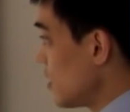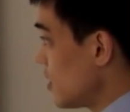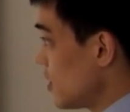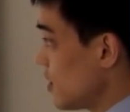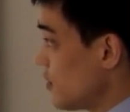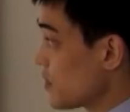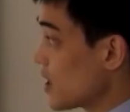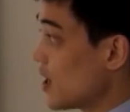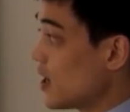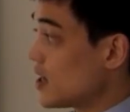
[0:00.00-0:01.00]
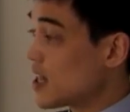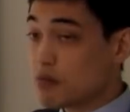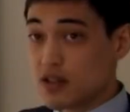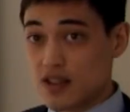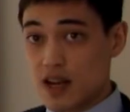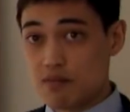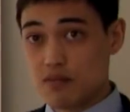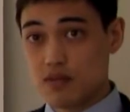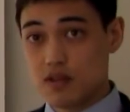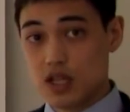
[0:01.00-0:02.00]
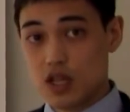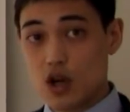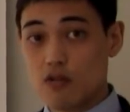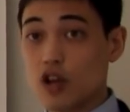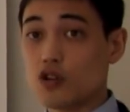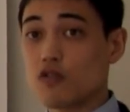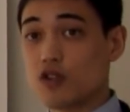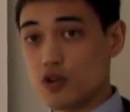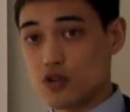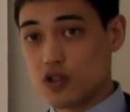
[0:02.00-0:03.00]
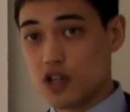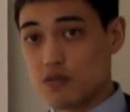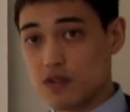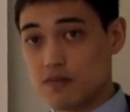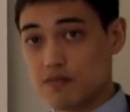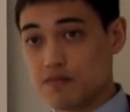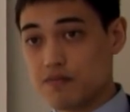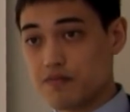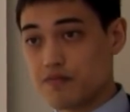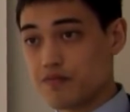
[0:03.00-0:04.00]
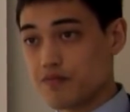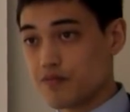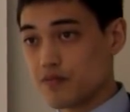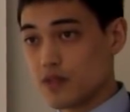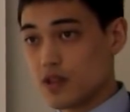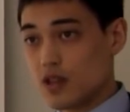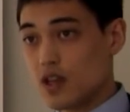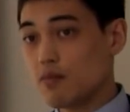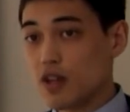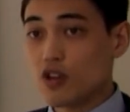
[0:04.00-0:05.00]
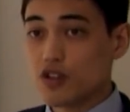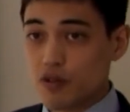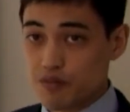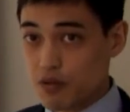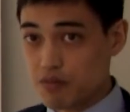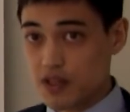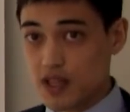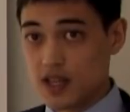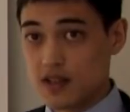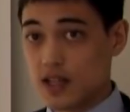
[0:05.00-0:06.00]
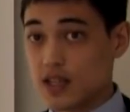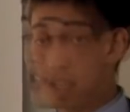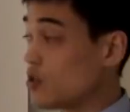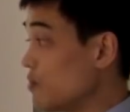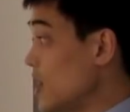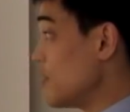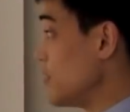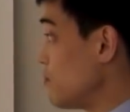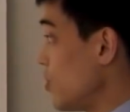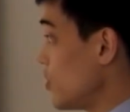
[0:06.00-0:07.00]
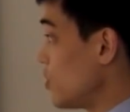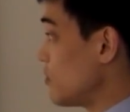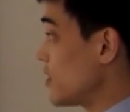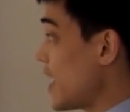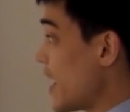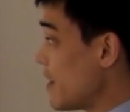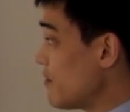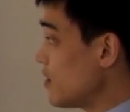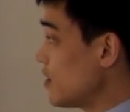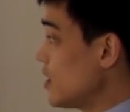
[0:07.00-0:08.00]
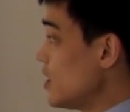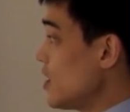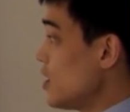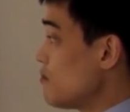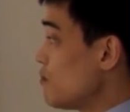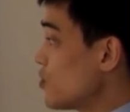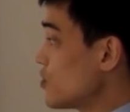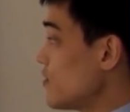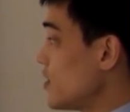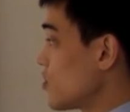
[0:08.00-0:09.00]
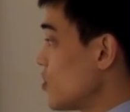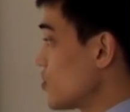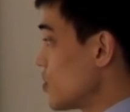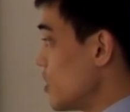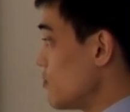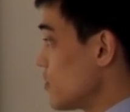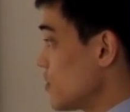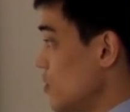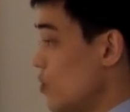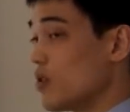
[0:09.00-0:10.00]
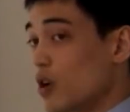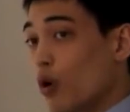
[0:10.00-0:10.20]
a double sum of a lot of cross terms. Because of the property that the Ito-Hermite polynomials have, most of these cross terms, all the